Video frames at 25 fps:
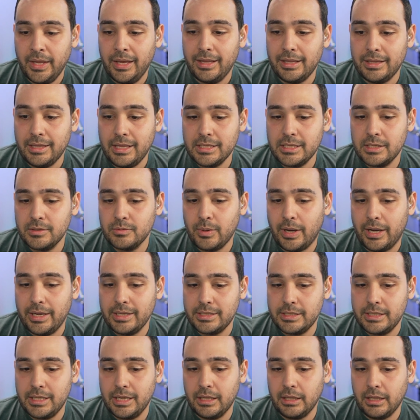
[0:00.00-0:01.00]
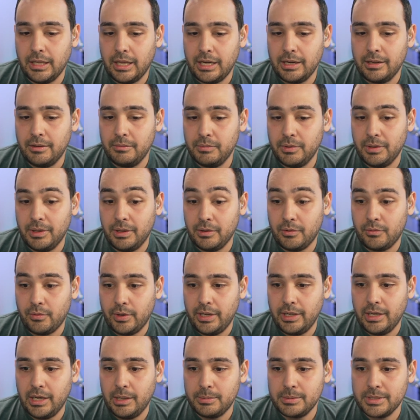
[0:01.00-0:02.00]
And this is why I see a lot of a
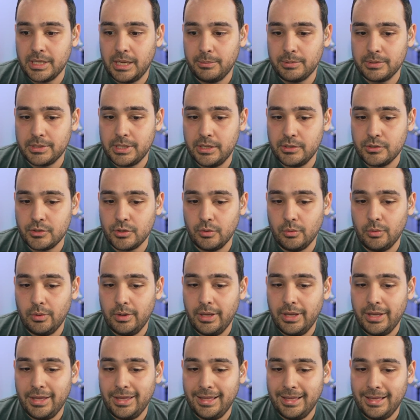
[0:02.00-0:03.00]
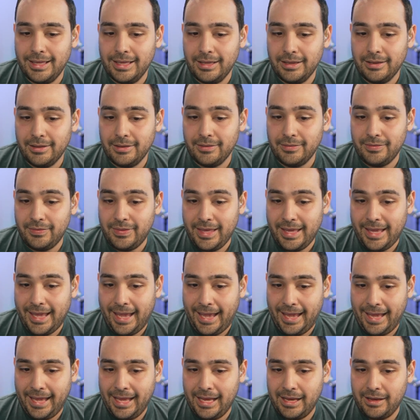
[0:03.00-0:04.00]
great upside potential. They
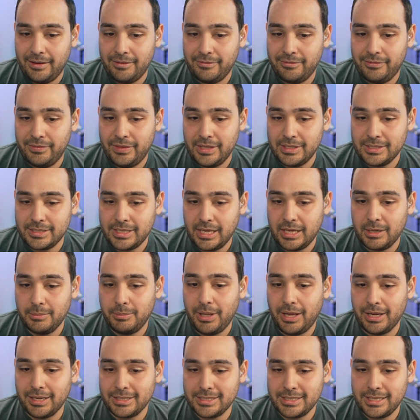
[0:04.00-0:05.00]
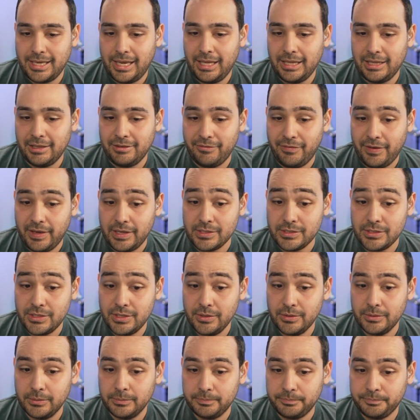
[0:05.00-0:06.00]
have this gigablock scaling phase
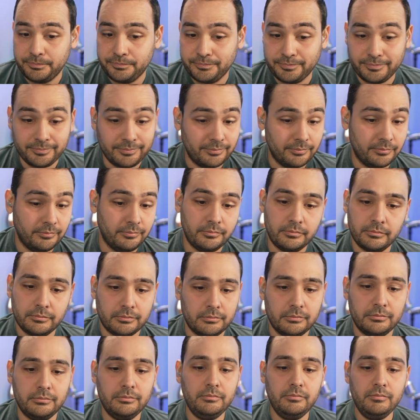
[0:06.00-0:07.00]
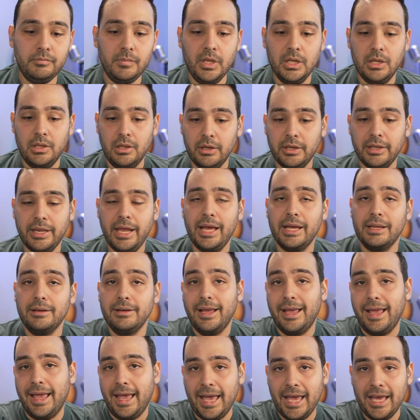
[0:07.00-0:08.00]
two. Look at that
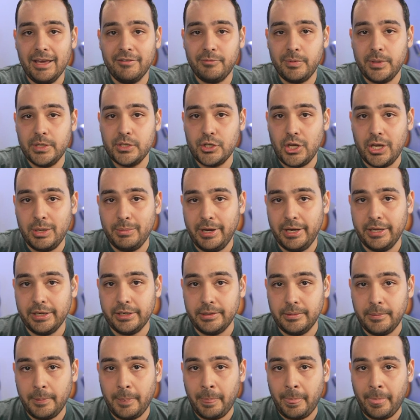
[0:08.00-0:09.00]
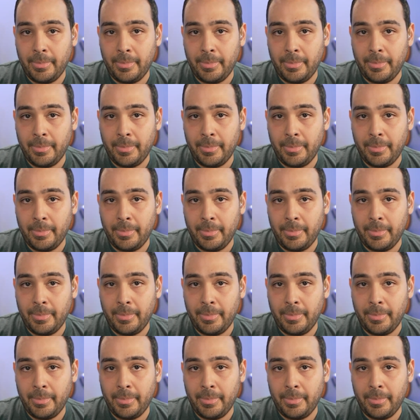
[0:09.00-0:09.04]
F P G A miner.